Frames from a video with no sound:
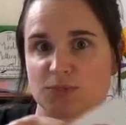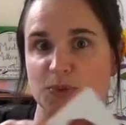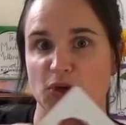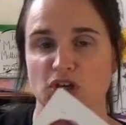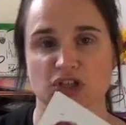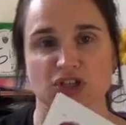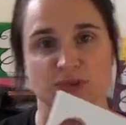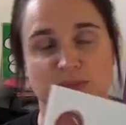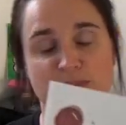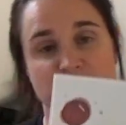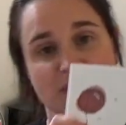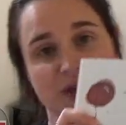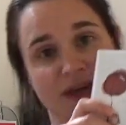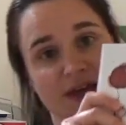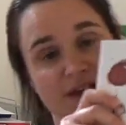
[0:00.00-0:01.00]
books,
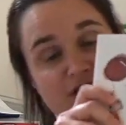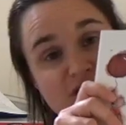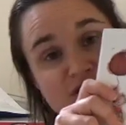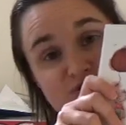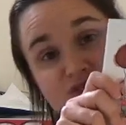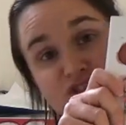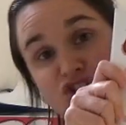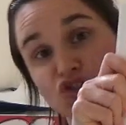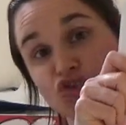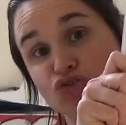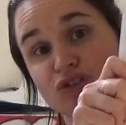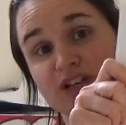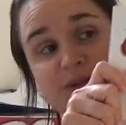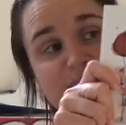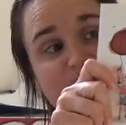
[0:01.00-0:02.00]
children's
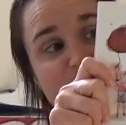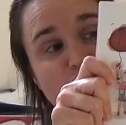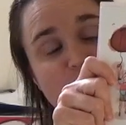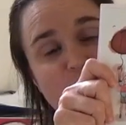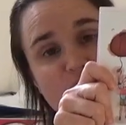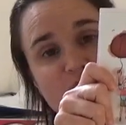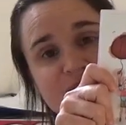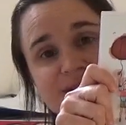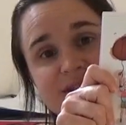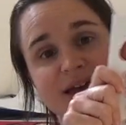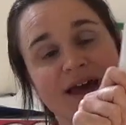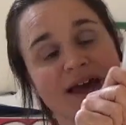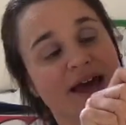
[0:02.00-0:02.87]
stories, picture books,